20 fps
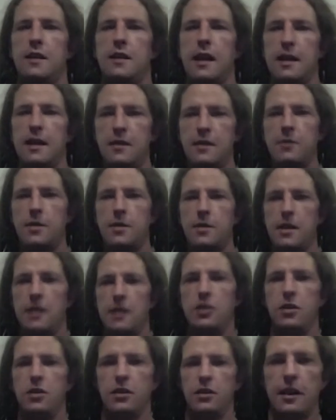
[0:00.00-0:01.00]
has the
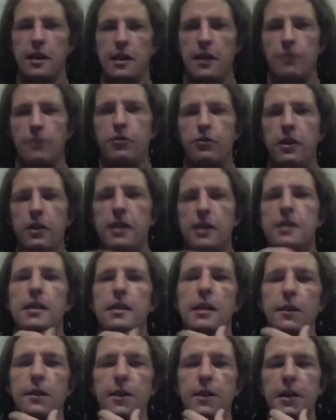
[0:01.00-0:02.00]
potential to kind of pretty
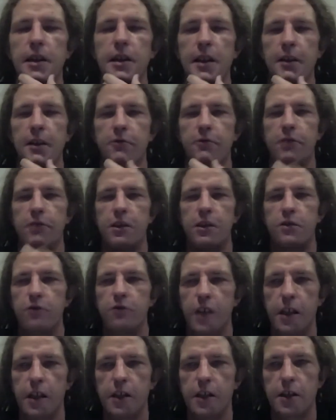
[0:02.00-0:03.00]
significantly increase
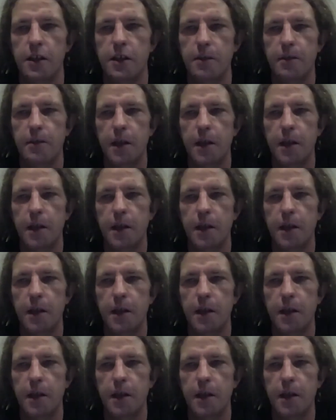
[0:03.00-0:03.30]
risk.